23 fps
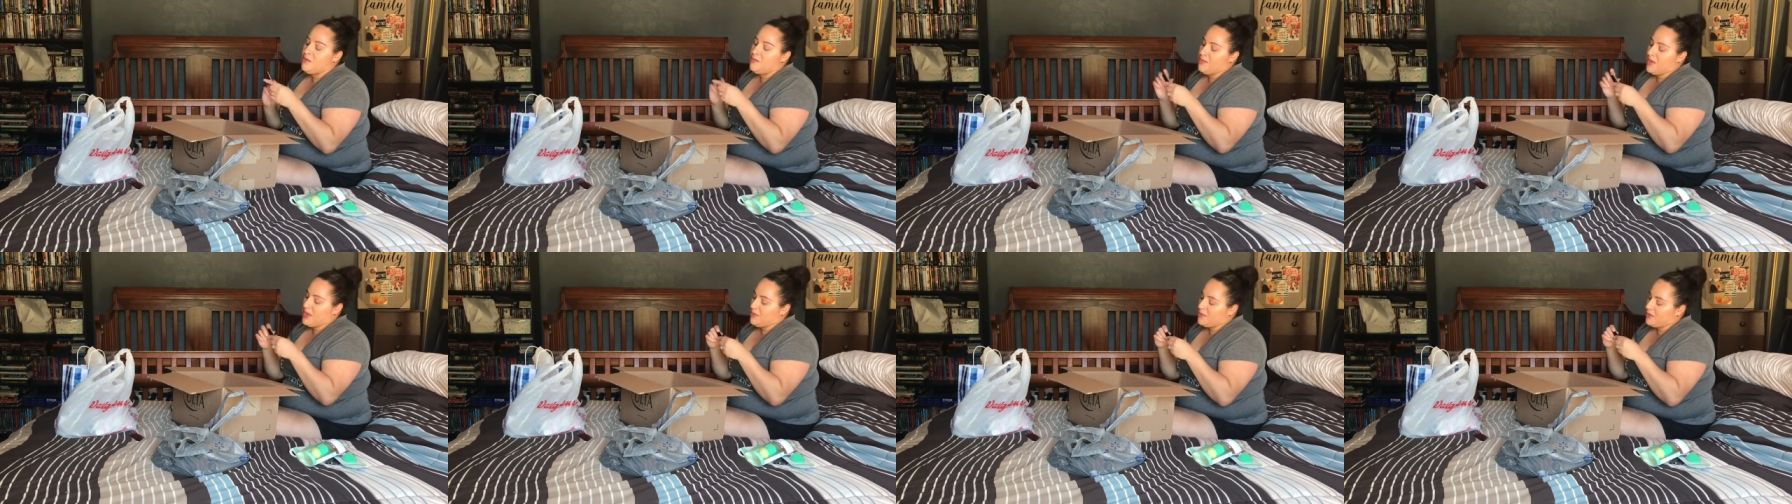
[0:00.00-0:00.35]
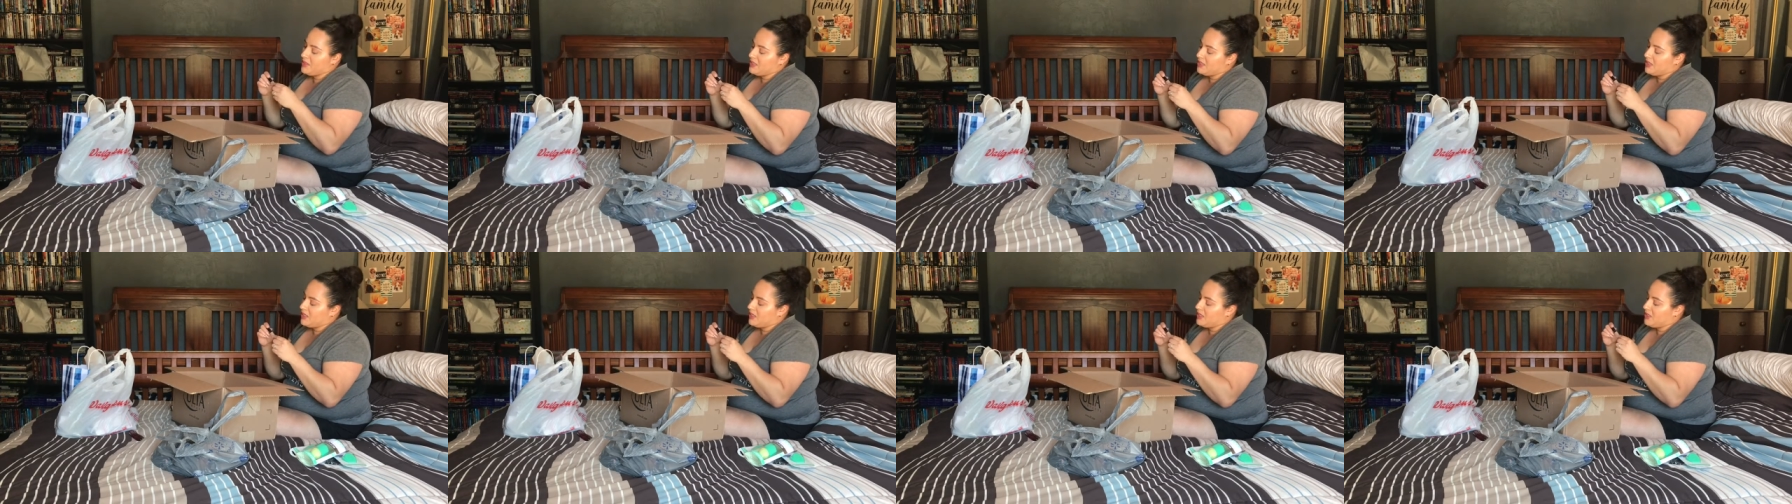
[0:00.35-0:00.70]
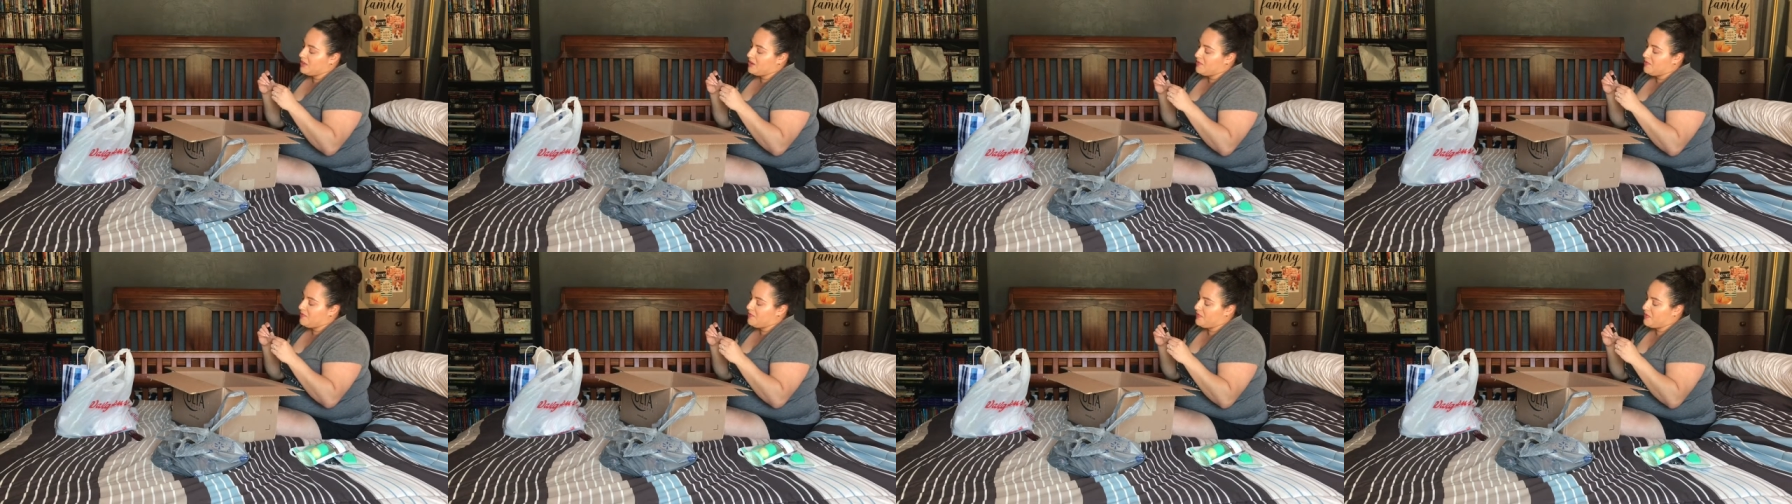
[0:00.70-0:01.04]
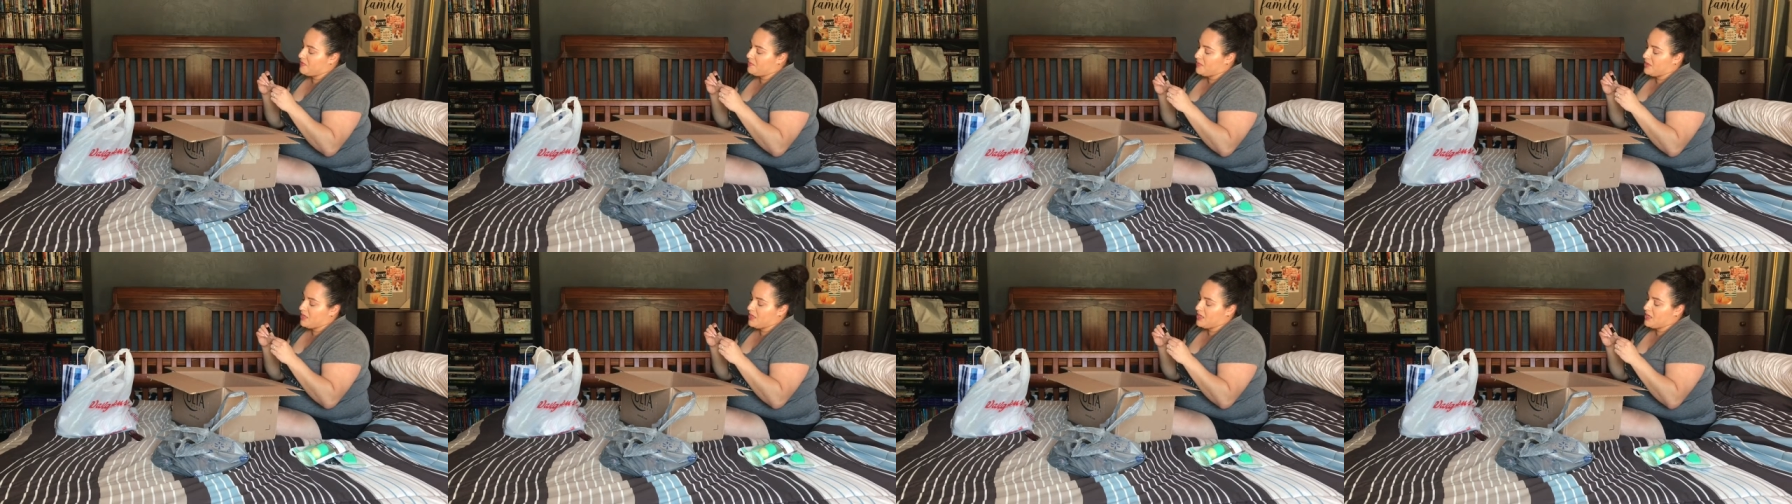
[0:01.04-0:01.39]
Maybelline
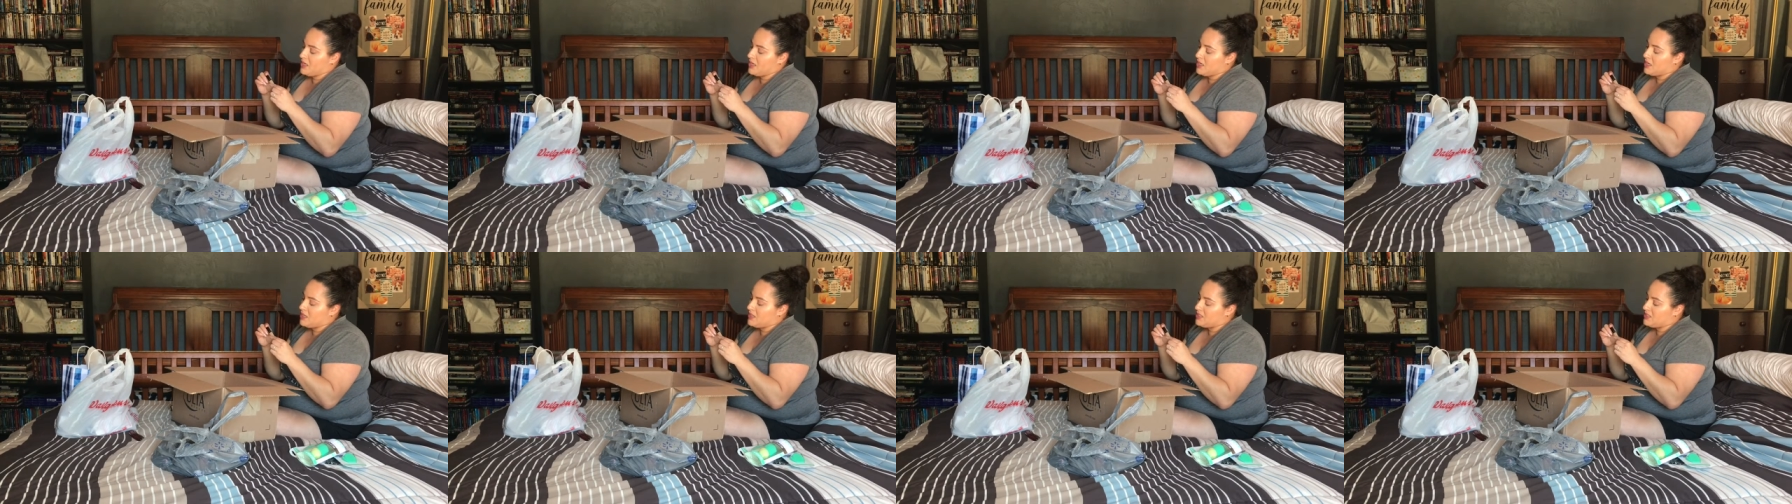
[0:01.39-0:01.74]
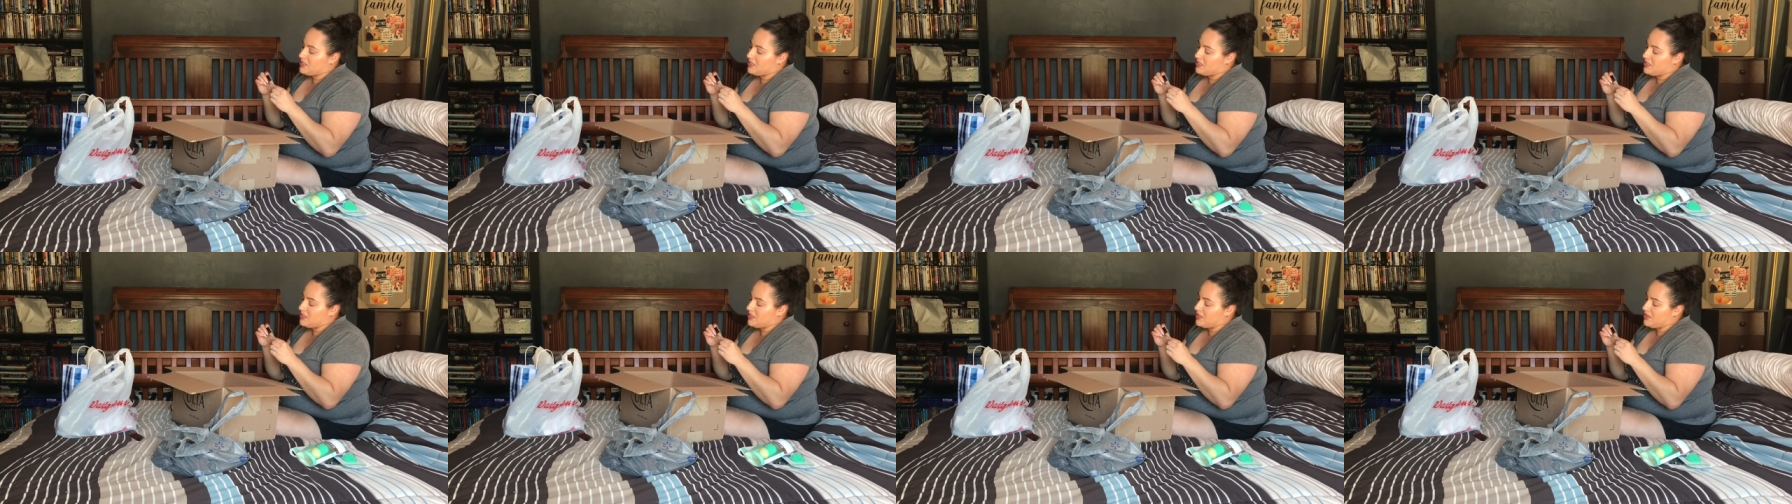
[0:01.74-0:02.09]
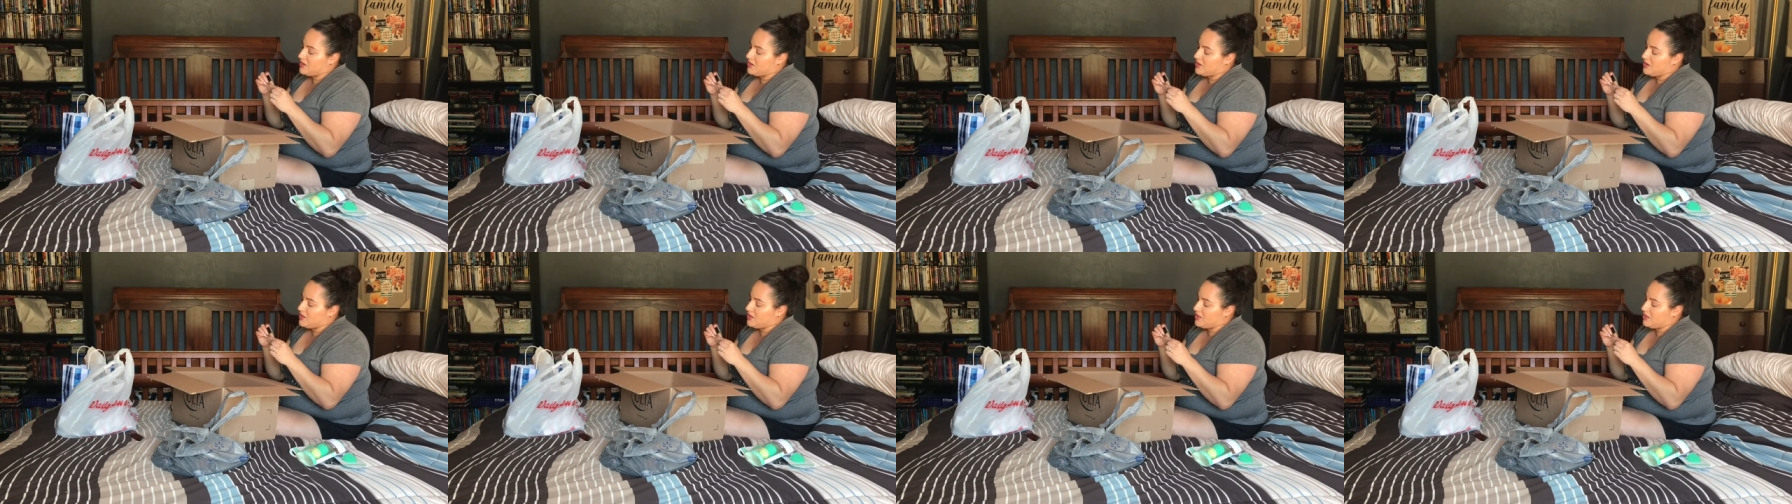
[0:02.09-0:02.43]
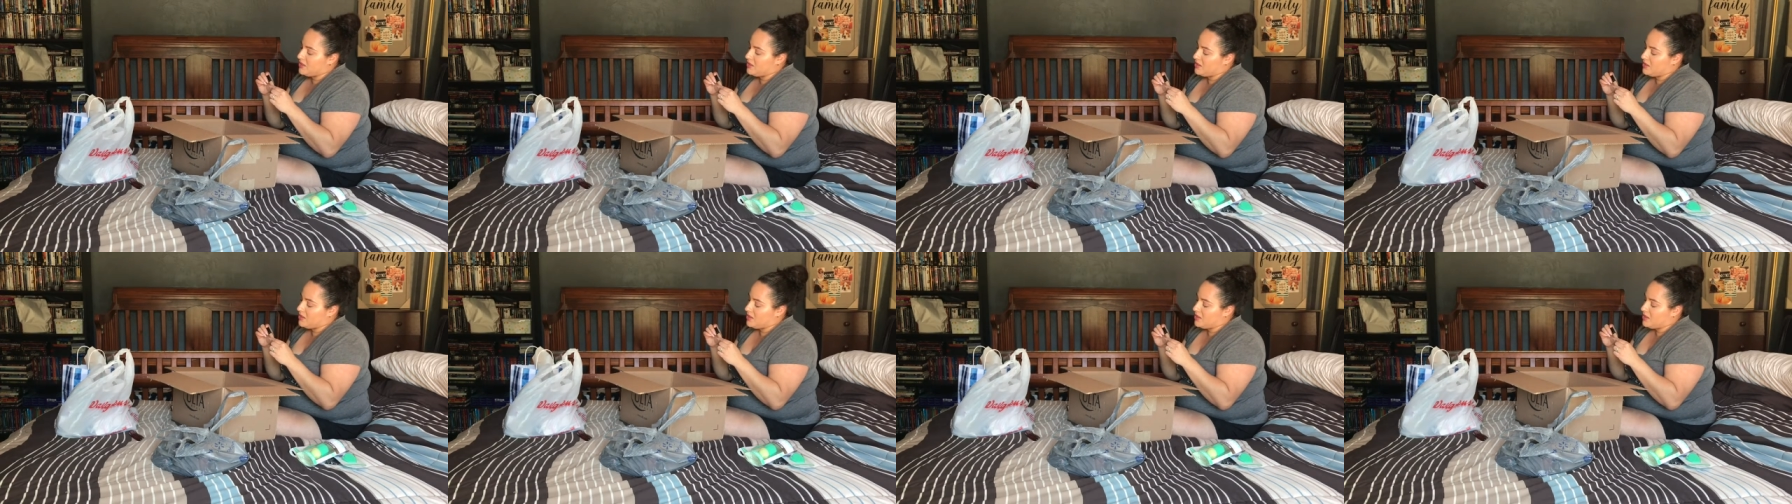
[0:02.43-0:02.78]
Fit Me Concealer
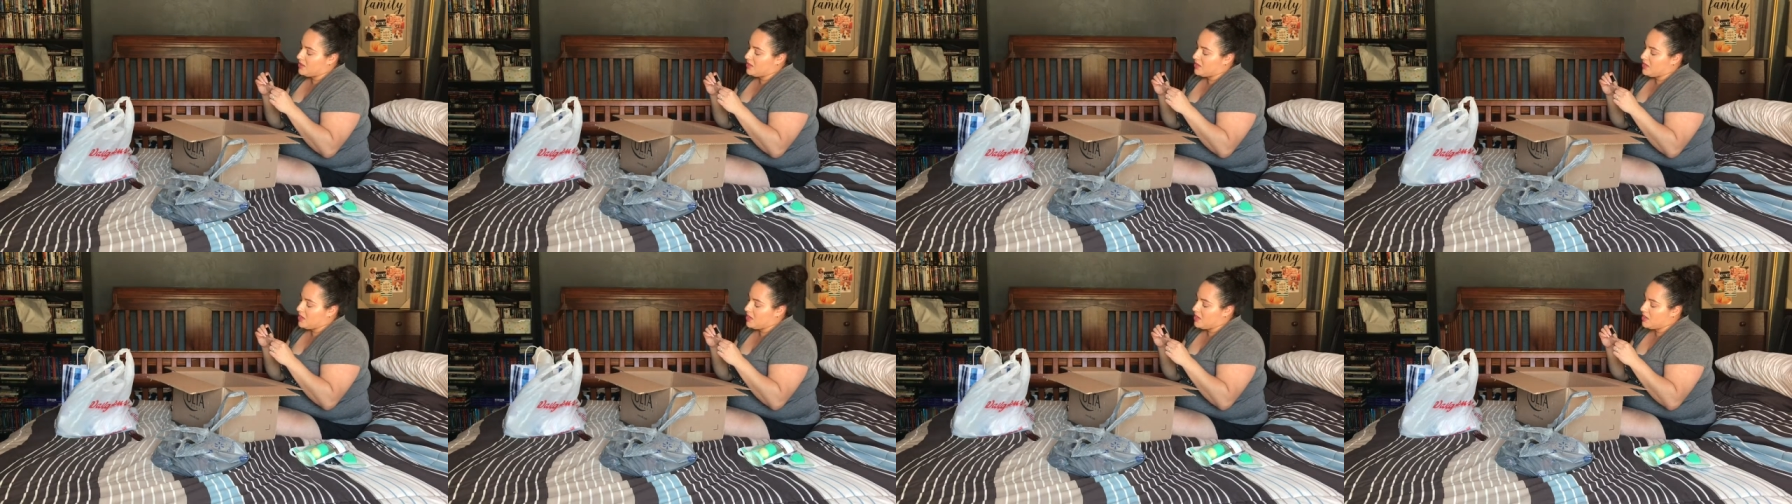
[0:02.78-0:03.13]
in the